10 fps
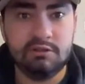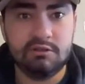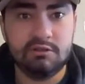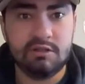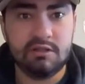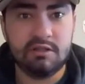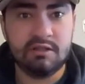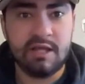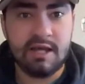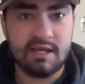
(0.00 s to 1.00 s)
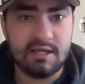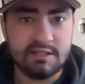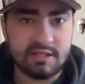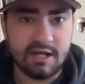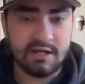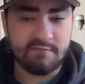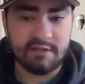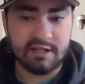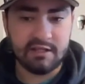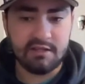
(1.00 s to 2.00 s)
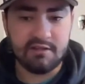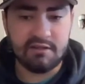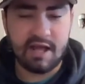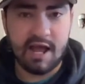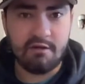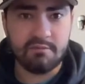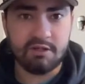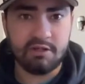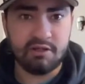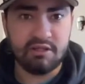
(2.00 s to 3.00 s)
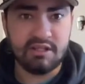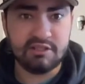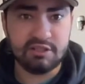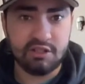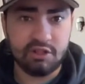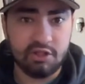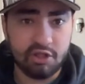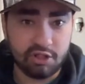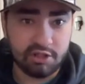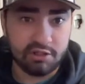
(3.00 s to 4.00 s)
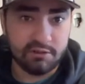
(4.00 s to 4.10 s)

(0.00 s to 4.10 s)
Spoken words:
So that is kind of like how it's gonna look,